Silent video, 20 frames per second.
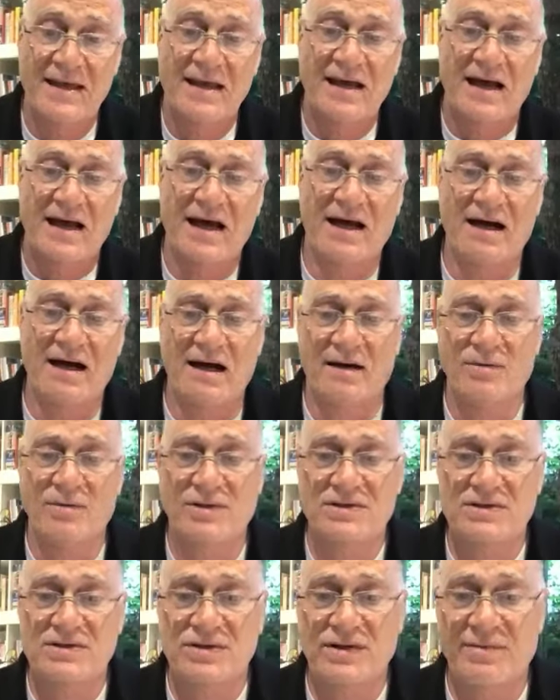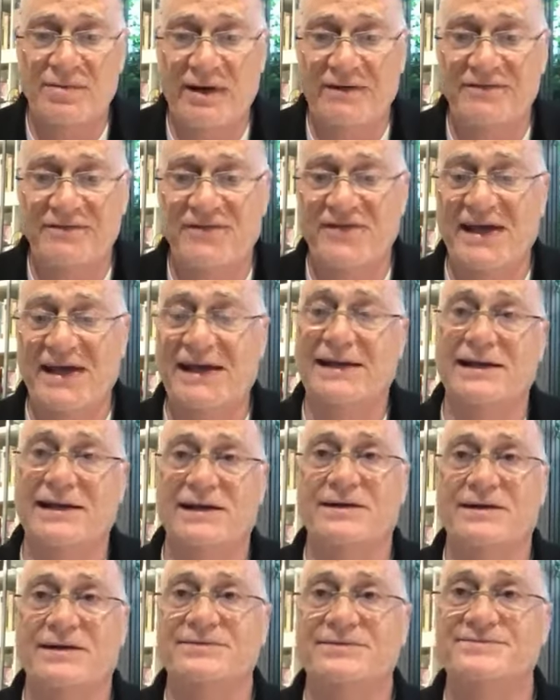I want to talk about
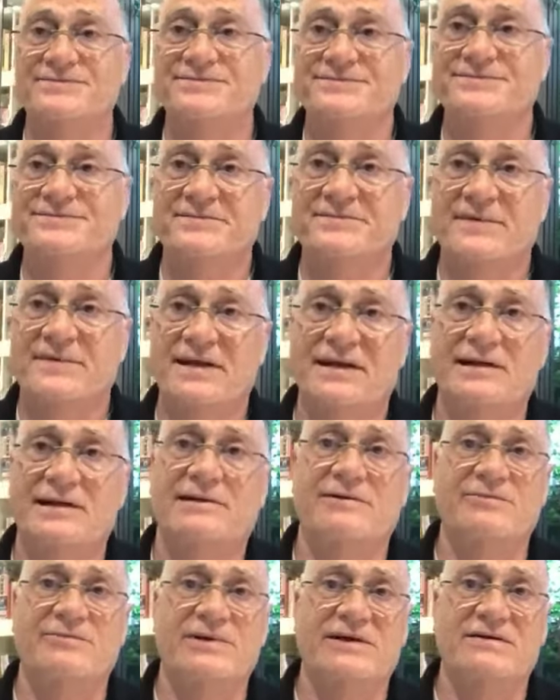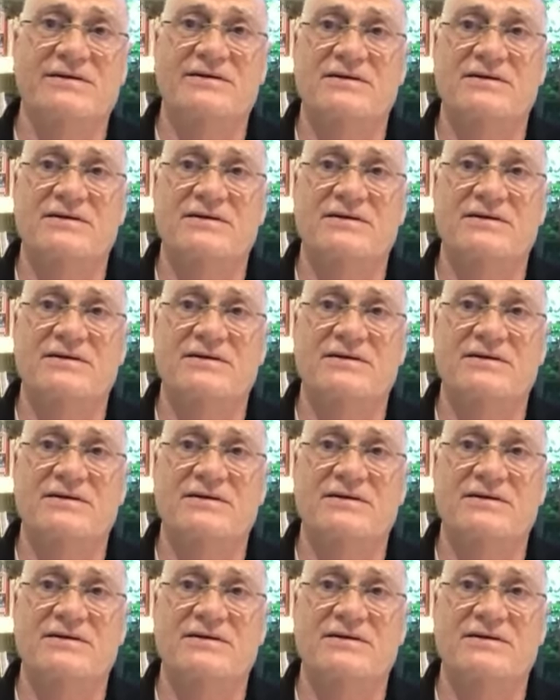failure a little bit,